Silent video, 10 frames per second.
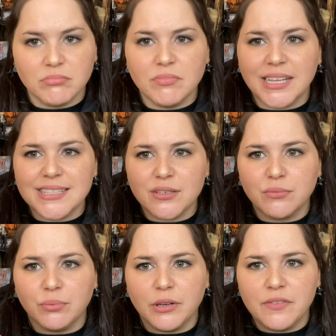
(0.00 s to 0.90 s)
That's a
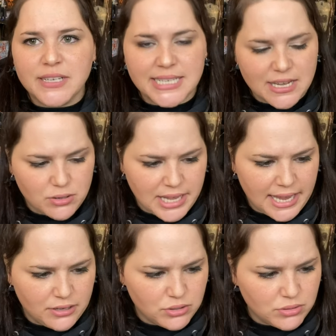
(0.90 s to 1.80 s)
Rivendell
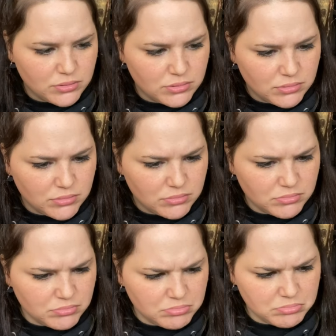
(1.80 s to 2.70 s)
candle.
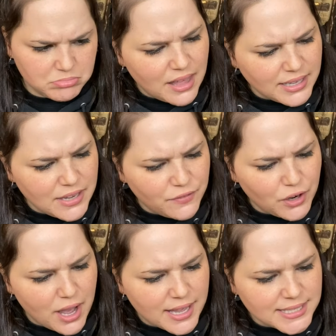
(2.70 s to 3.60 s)
Lucky for
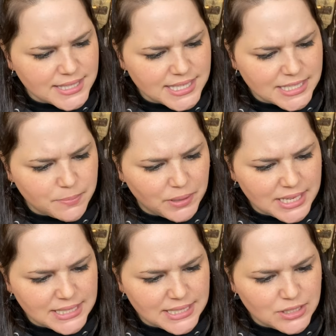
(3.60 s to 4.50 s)
us, these
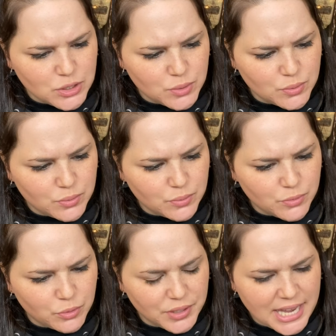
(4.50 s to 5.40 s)
blended to
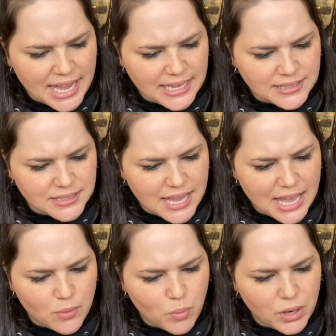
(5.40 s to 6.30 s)
create
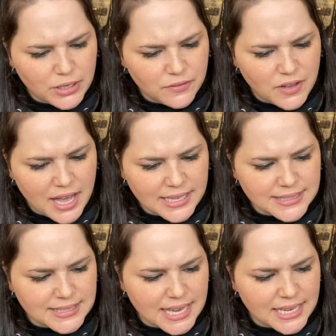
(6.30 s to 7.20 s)
a one-of-kind
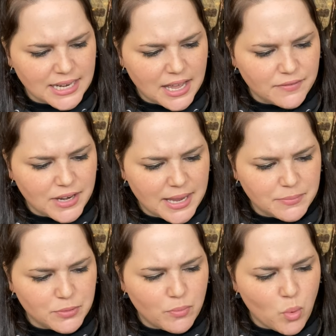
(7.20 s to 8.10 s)
scent I've named
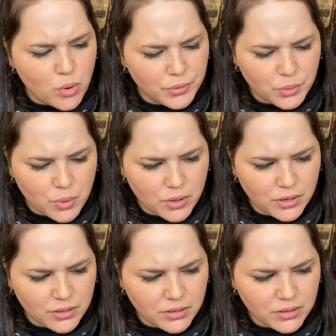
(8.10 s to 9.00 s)
Mordor.